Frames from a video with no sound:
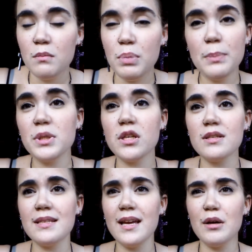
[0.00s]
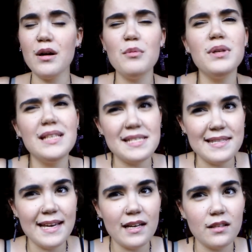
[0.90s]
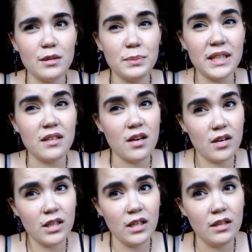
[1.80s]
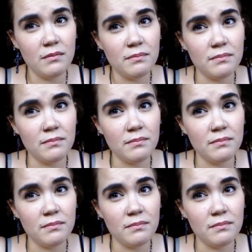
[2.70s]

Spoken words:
people started saying, oh, well, isn't that a little bit cocky?